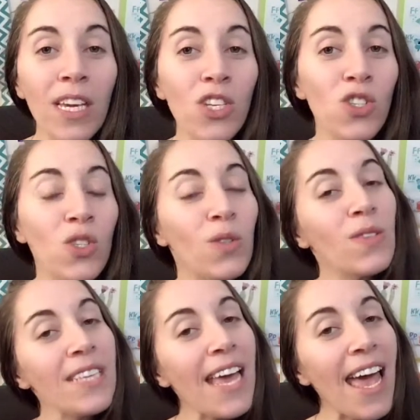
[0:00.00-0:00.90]
can
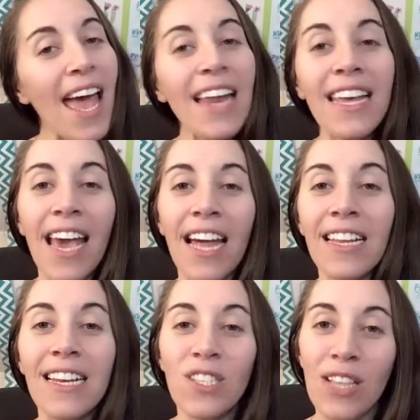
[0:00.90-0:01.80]
choose any
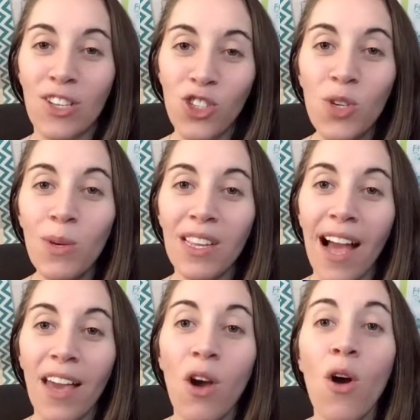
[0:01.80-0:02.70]
alias that you would
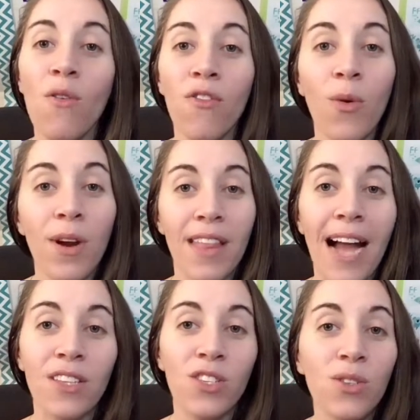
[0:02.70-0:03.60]
like for
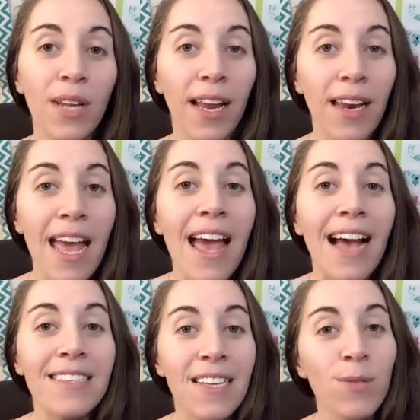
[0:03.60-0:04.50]
that student,
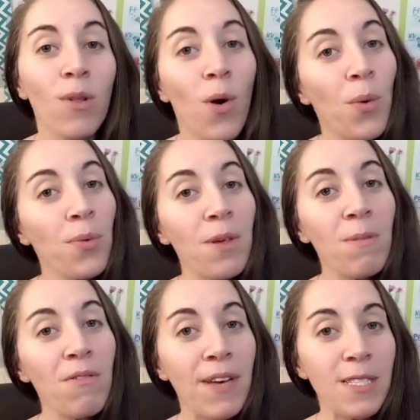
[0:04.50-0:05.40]
as this will only
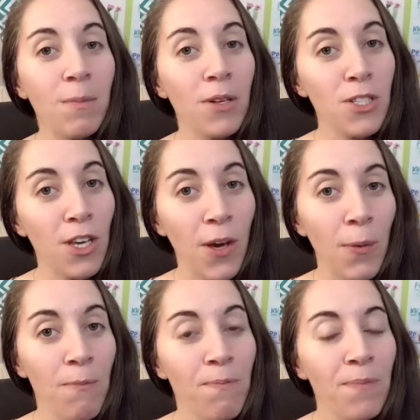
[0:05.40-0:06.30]
be visible to
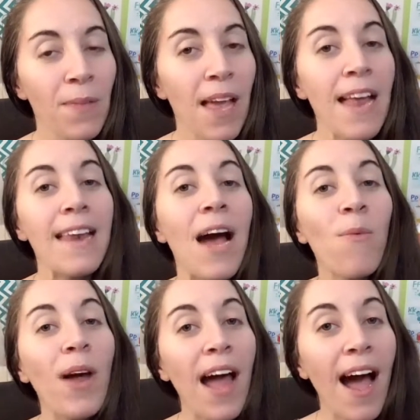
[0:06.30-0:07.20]
you. Now,
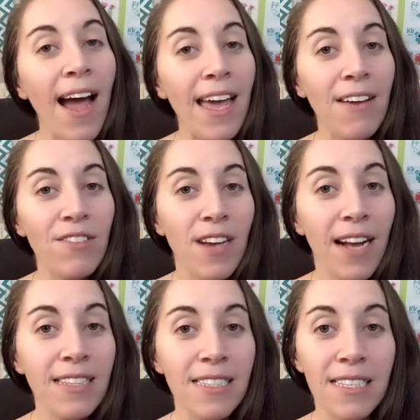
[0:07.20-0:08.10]
what I have
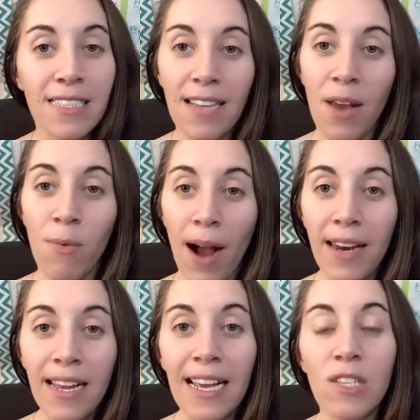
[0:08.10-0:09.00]
done since day
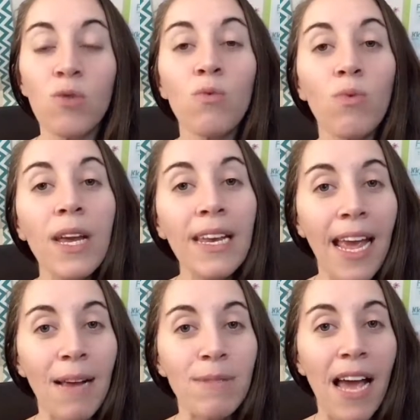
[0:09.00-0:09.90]
one is
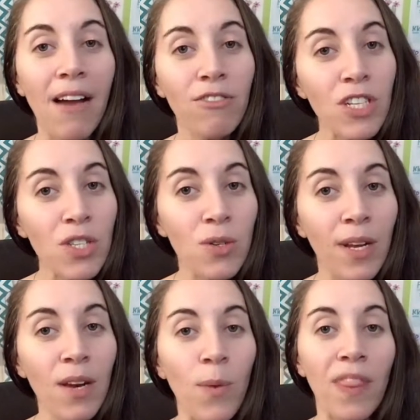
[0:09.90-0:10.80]
renamed every
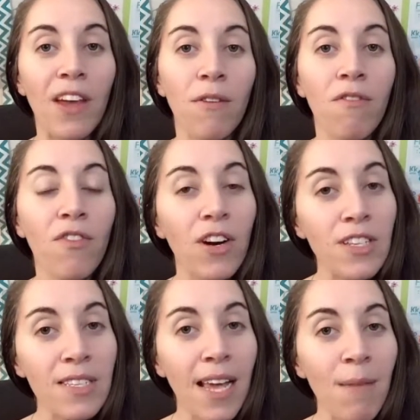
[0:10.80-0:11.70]
student with their
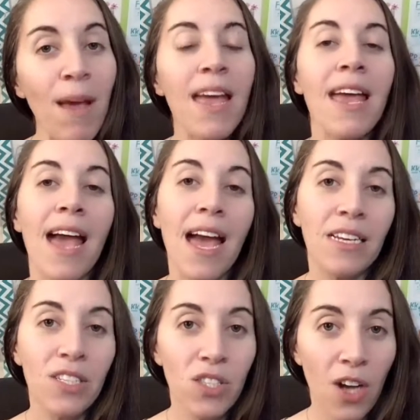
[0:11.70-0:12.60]
first name
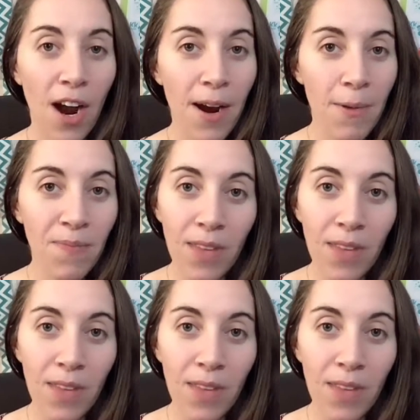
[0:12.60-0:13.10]
and a star.